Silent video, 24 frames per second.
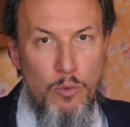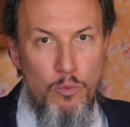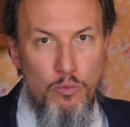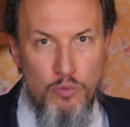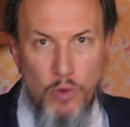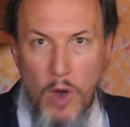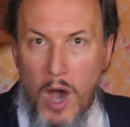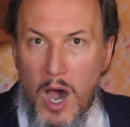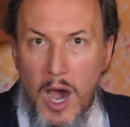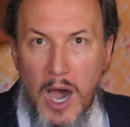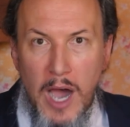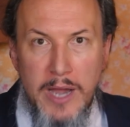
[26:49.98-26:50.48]

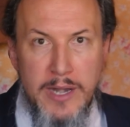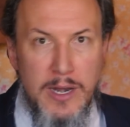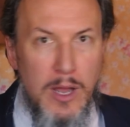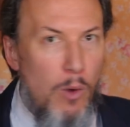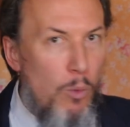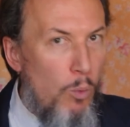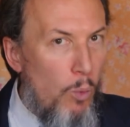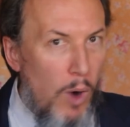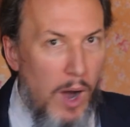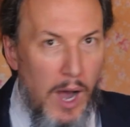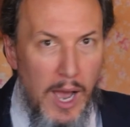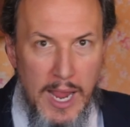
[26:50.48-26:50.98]
Ron
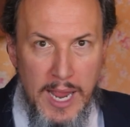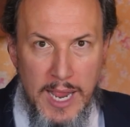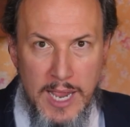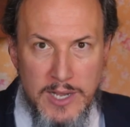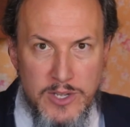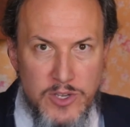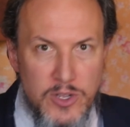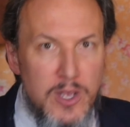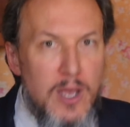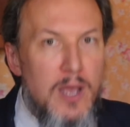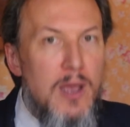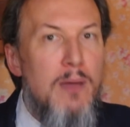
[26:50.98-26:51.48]

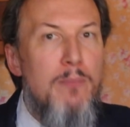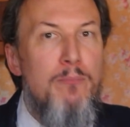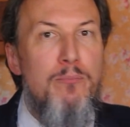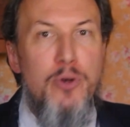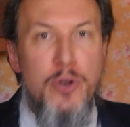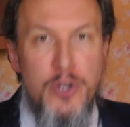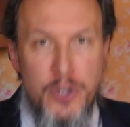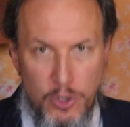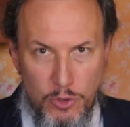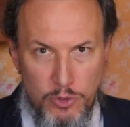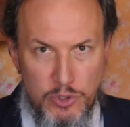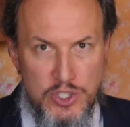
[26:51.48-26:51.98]
Wyatt
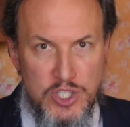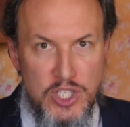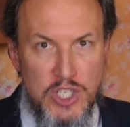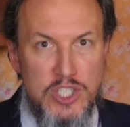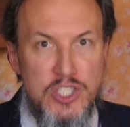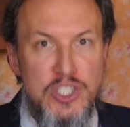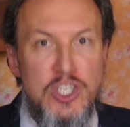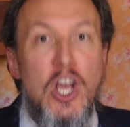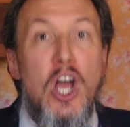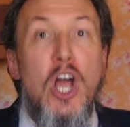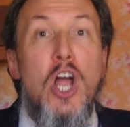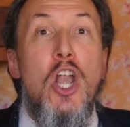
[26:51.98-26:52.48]

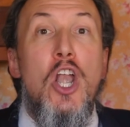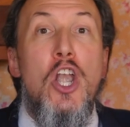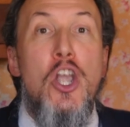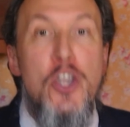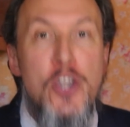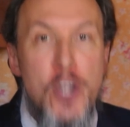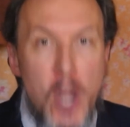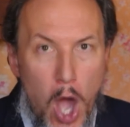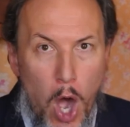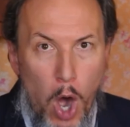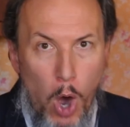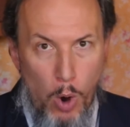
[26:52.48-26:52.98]
produces
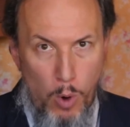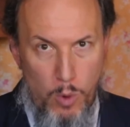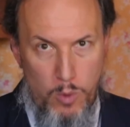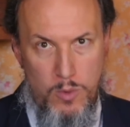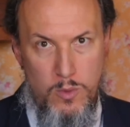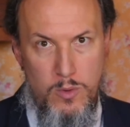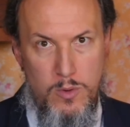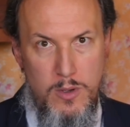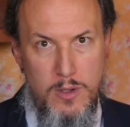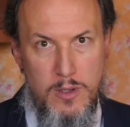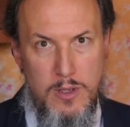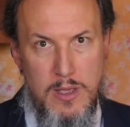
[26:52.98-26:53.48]

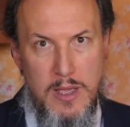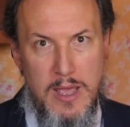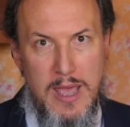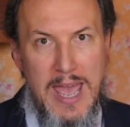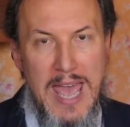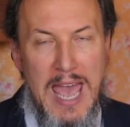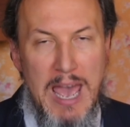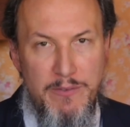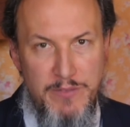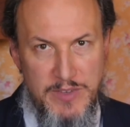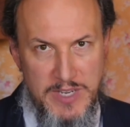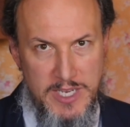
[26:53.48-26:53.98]
no
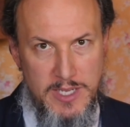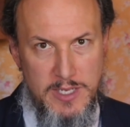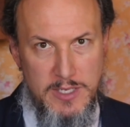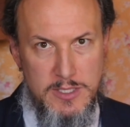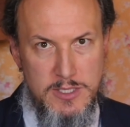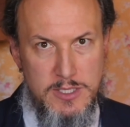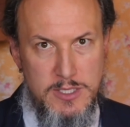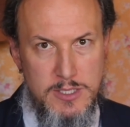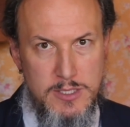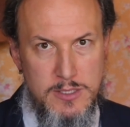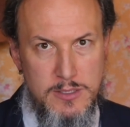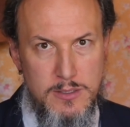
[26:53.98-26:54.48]

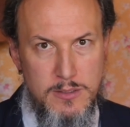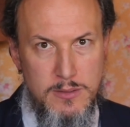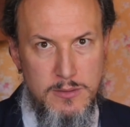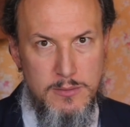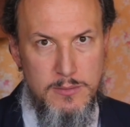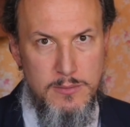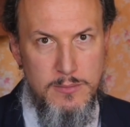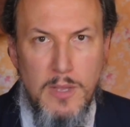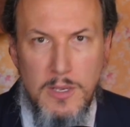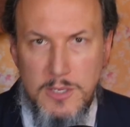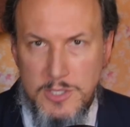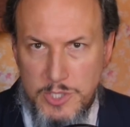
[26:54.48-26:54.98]
evidence.
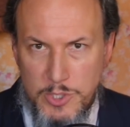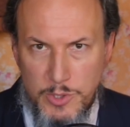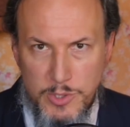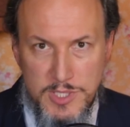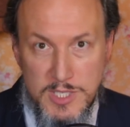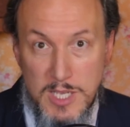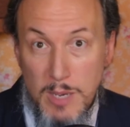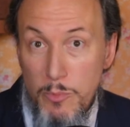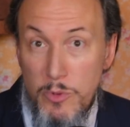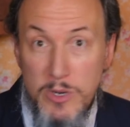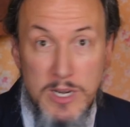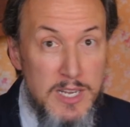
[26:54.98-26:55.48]
So
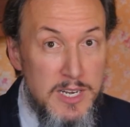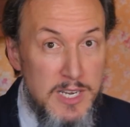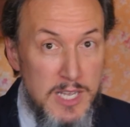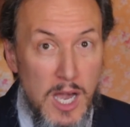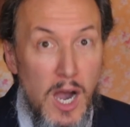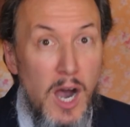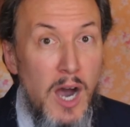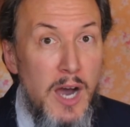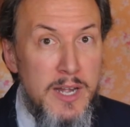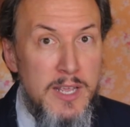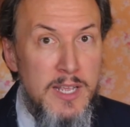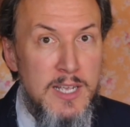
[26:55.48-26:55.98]
someone in
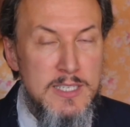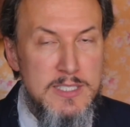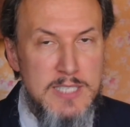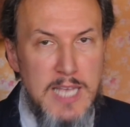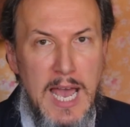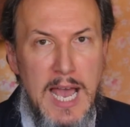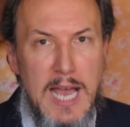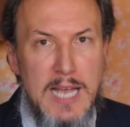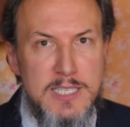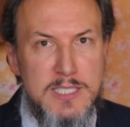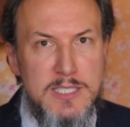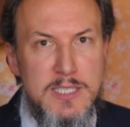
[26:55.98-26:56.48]
the audience
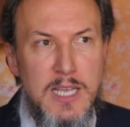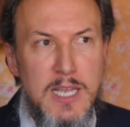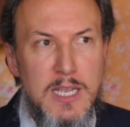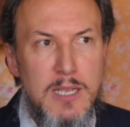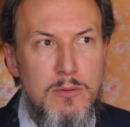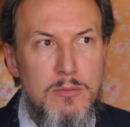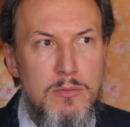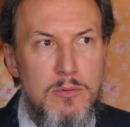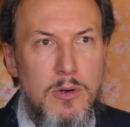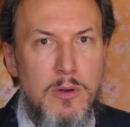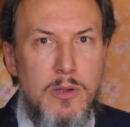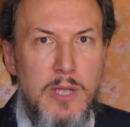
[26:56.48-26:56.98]
asked,
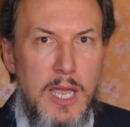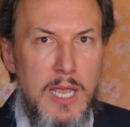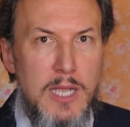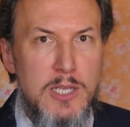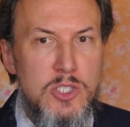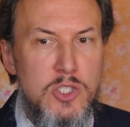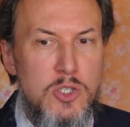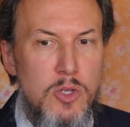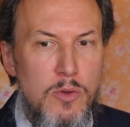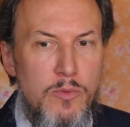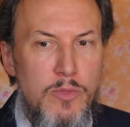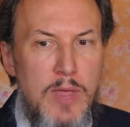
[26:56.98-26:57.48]
like, okay,
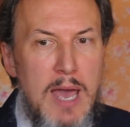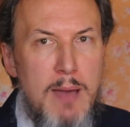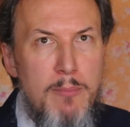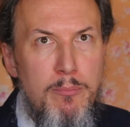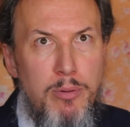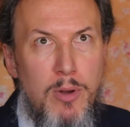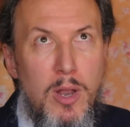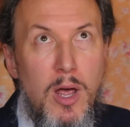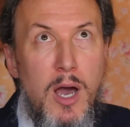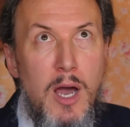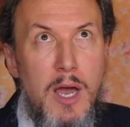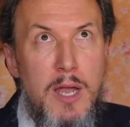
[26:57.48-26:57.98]
so
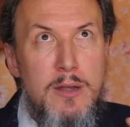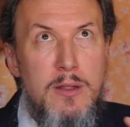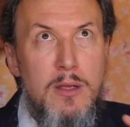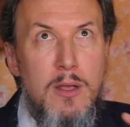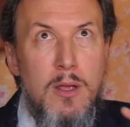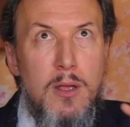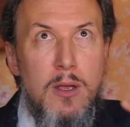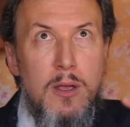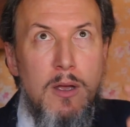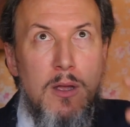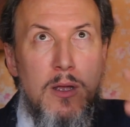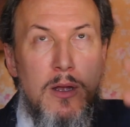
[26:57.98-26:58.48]
that
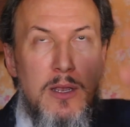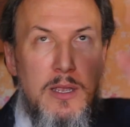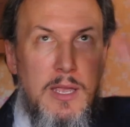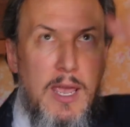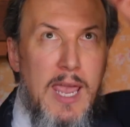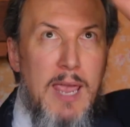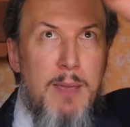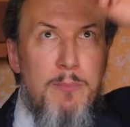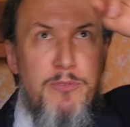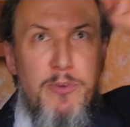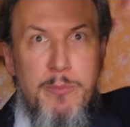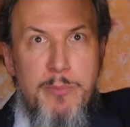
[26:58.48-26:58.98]
blood
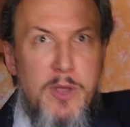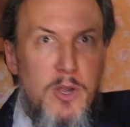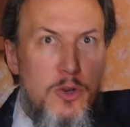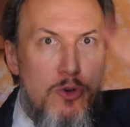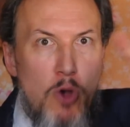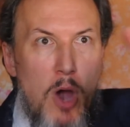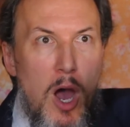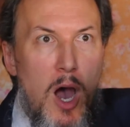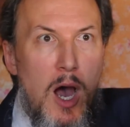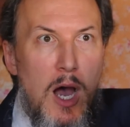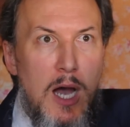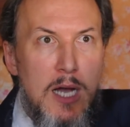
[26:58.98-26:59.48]
came from the
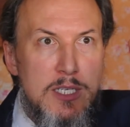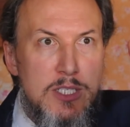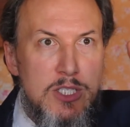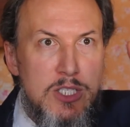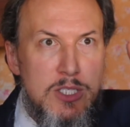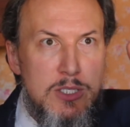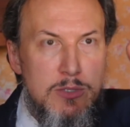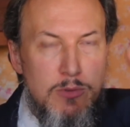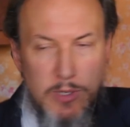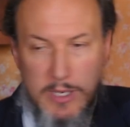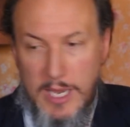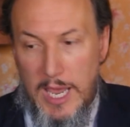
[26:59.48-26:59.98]

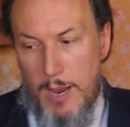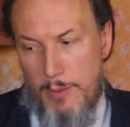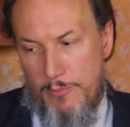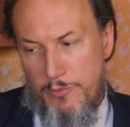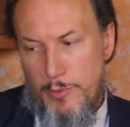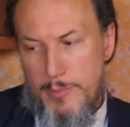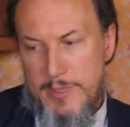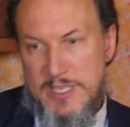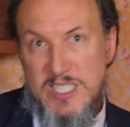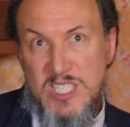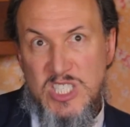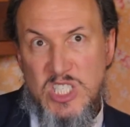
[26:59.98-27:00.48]
cross or came
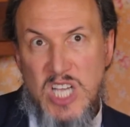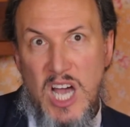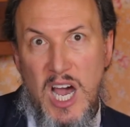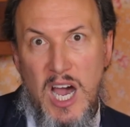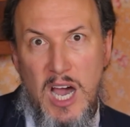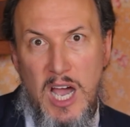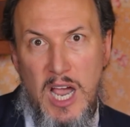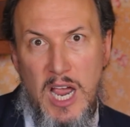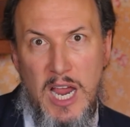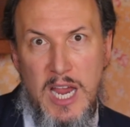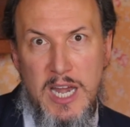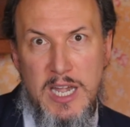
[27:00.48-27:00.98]
from his
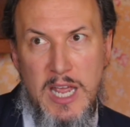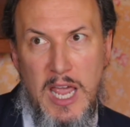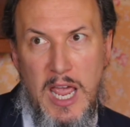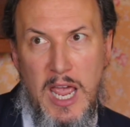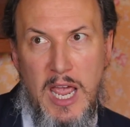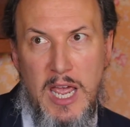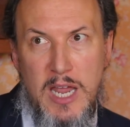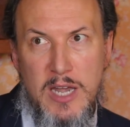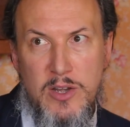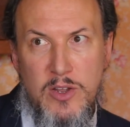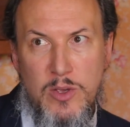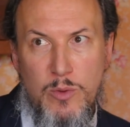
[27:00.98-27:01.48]
side,
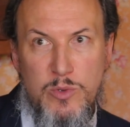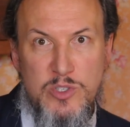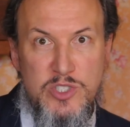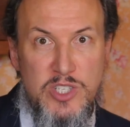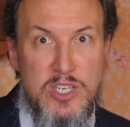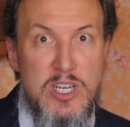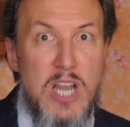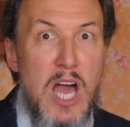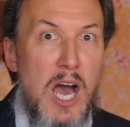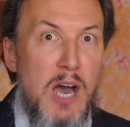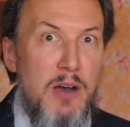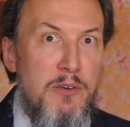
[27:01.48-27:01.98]
and it
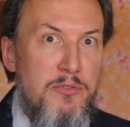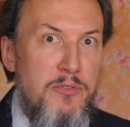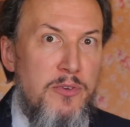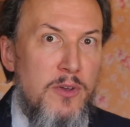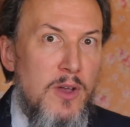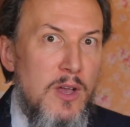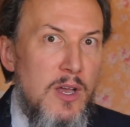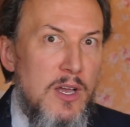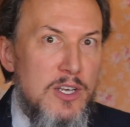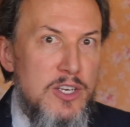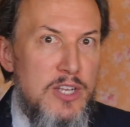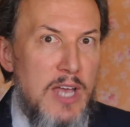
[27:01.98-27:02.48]
was
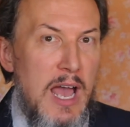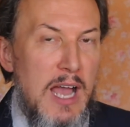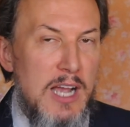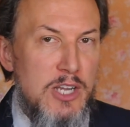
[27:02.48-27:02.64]
enough to